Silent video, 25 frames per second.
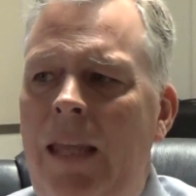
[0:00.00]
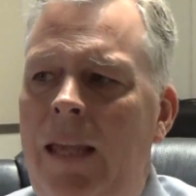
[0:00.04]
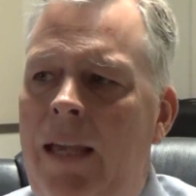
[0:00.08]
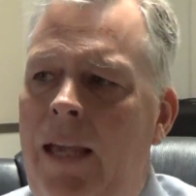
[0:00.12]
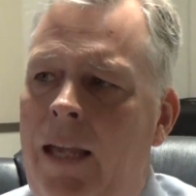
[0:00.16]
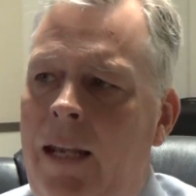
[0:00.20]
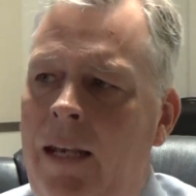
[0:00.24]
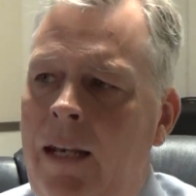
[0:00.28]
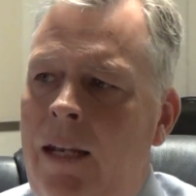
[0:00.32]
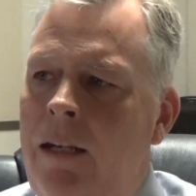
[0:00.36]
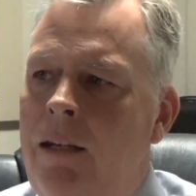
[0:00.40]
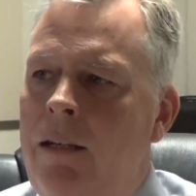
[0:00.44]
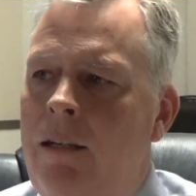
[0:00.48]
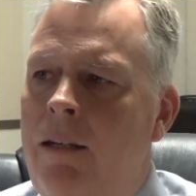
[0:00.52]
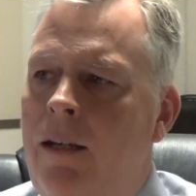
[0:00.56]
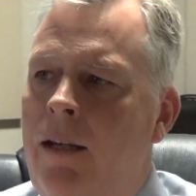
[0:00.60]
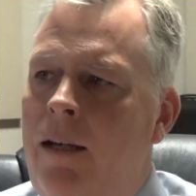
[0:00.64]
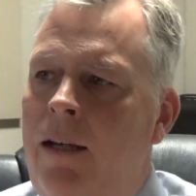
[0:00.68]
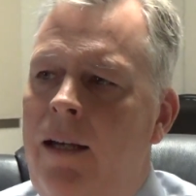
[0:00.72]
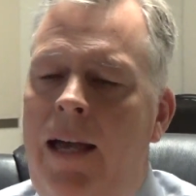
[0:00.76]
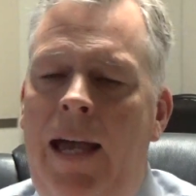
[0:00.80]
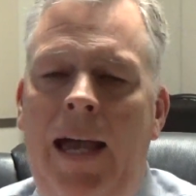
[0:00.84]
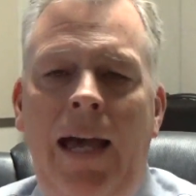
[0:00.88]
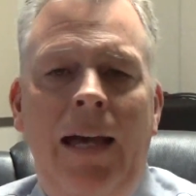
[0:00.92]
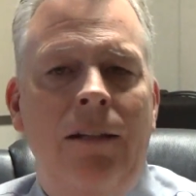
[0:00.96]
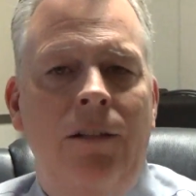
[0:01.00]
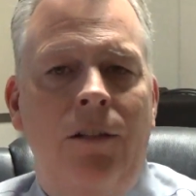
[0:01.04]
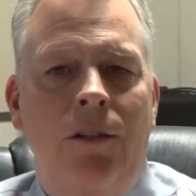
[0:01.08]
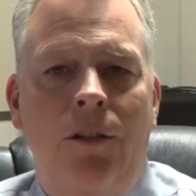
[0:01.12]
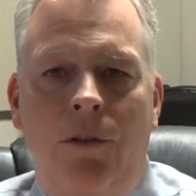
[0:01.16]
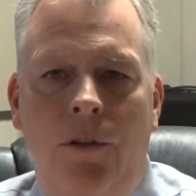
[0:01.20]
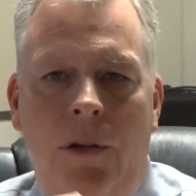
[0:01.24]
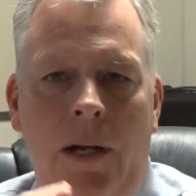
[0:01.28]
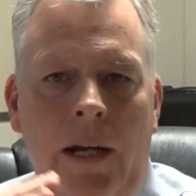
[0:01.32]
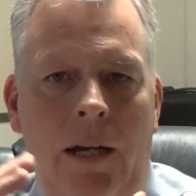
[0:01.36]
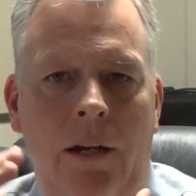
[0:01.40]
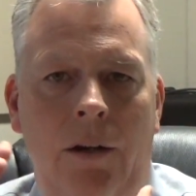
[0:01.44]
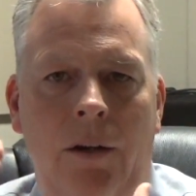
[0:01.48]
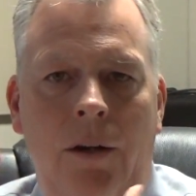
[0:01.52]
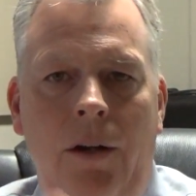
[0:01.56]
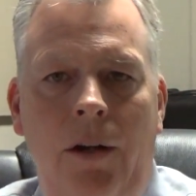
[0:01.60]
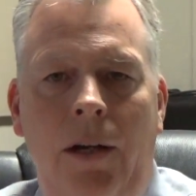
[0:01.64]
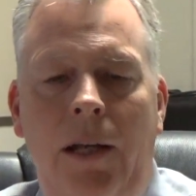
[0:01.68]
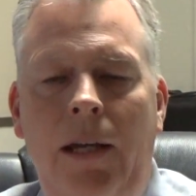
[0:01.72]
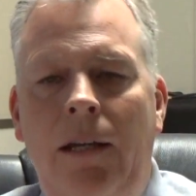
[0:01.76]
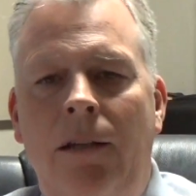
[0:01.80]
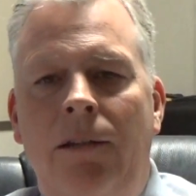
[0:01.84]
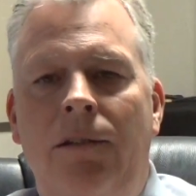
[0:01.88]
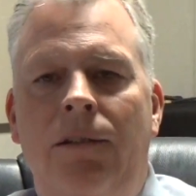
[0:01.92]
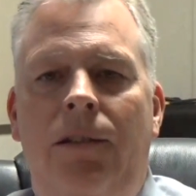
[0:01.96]
and it has great
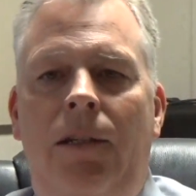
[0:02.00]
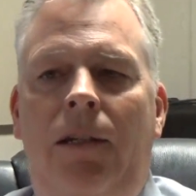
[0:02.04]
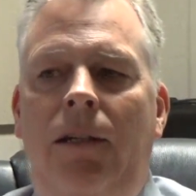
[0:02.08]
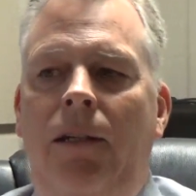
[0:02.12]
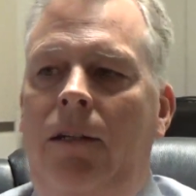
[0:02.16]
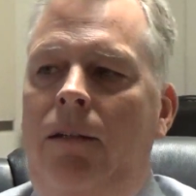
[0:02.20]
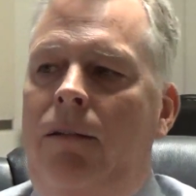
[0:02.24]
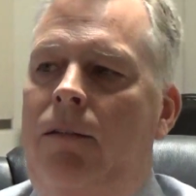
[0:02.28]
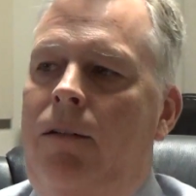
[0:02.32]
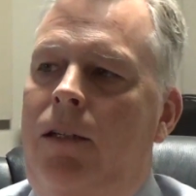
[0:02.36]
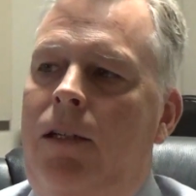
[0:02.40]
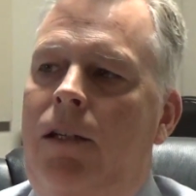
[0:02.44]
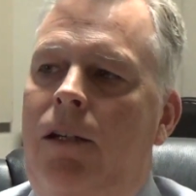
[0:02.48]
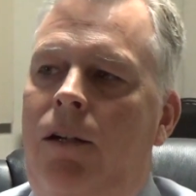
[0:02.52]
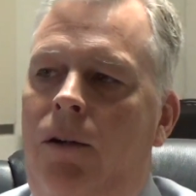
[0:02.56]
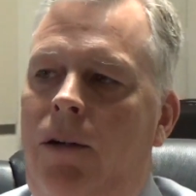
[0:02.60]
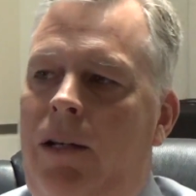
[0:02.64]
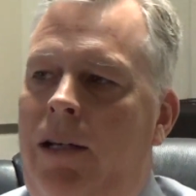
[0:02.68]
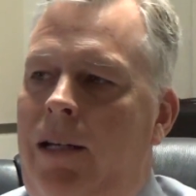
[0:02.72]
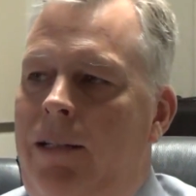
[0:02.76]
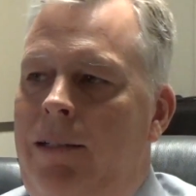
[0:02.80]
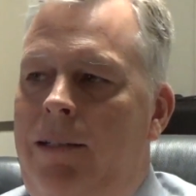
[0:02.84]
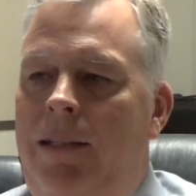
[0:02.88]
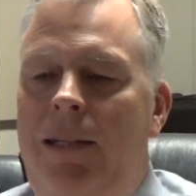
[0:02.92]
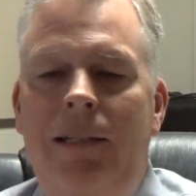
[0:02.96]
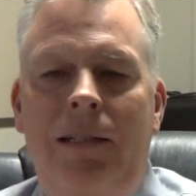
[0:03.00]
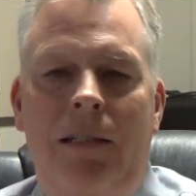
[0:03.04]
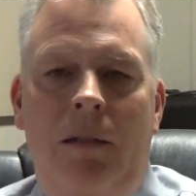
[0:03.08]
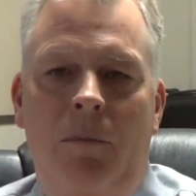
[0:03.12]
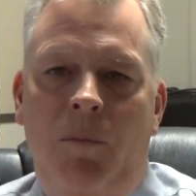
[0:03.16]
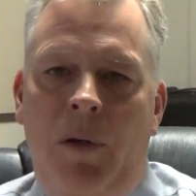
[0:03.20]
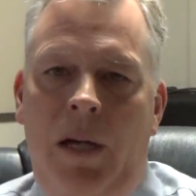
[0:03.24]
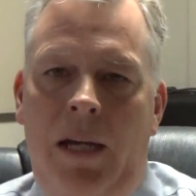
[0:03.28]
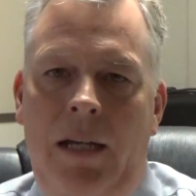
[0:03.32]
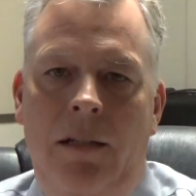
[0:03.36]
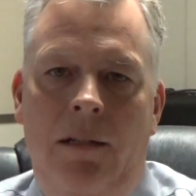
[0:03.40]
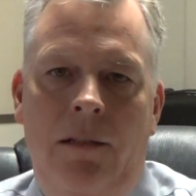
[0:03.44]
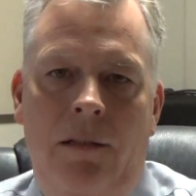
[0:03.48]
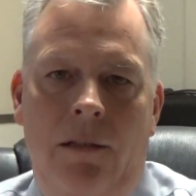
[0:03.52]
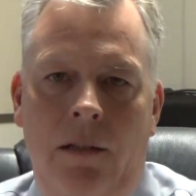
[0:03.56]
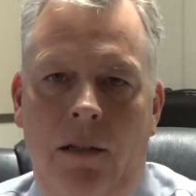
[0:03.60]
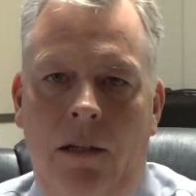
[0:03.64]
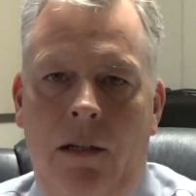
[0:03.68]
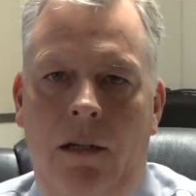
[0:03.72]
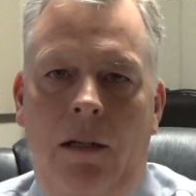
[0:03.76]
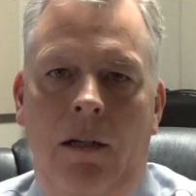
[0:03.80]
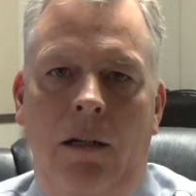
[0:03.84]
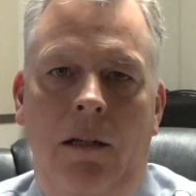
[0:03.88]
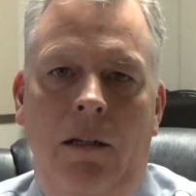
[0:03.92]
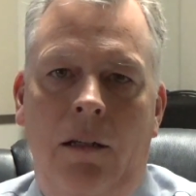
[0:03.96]
earnings, and it anticipates
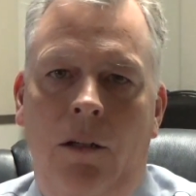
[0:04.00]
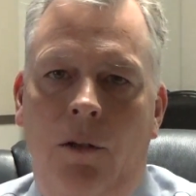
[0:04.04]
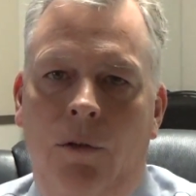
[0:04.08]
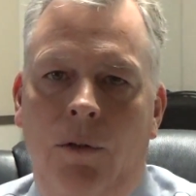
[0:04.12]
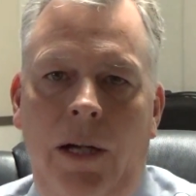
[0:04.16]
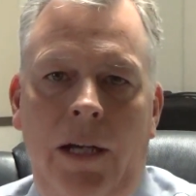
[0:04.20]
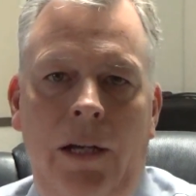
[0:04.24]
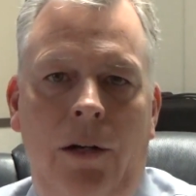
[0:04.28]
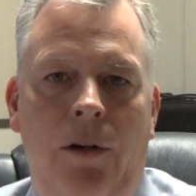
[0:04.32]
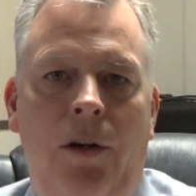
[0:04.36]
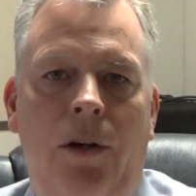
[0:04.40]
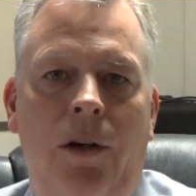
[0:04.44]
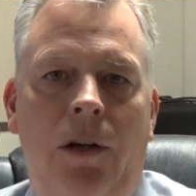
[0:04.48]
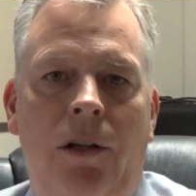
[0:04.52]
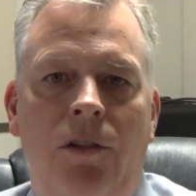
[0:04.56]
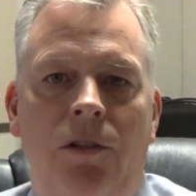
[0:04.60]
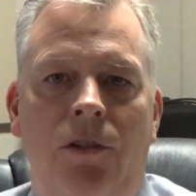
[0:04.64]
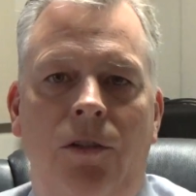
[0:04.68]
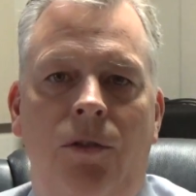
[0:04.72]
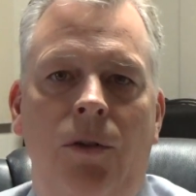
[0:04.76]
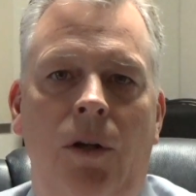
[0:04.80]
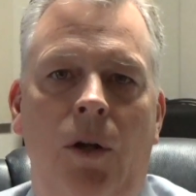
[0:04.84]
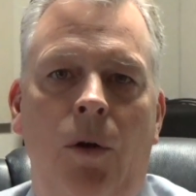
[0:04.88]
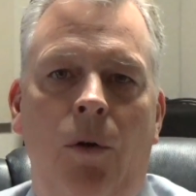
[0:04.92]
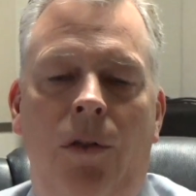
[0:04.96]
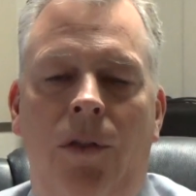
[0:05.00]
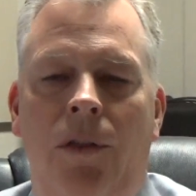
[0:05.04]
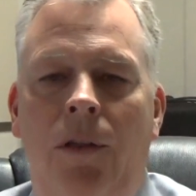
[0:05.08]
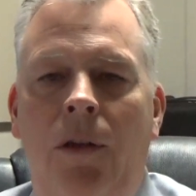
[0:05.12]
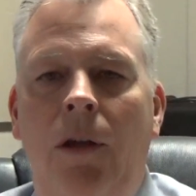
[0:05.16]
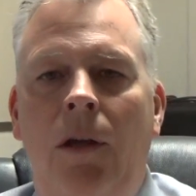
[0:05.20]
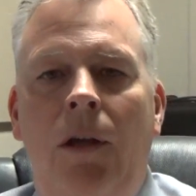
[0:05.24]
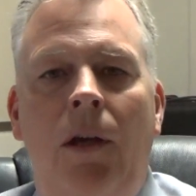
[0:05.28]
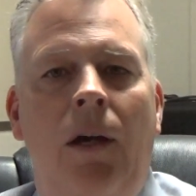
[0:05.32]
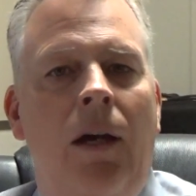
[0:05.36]
great earnings growth